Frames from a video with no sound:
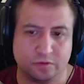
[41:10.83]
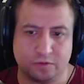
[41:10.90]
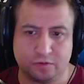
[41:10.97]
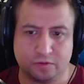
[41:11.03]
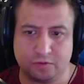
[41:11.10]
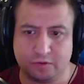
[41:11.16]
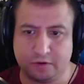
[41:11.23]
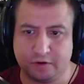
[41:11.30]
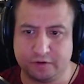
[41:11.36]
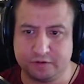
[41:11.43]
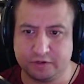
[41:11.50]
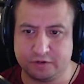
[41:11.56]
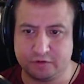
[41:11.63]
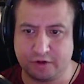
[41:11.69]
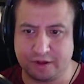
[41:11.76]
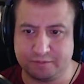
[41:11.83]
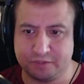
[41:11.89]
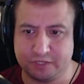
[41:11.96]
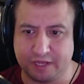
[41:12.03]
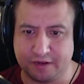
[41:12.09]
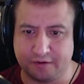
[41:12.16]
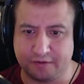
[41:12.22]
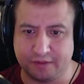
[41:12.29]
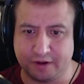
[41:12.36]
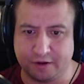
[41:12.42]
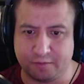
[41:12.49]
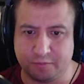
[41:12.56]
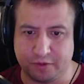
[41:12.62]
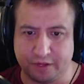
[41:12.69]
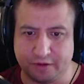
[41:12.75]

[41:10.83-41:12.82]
There is a drop shadow there, but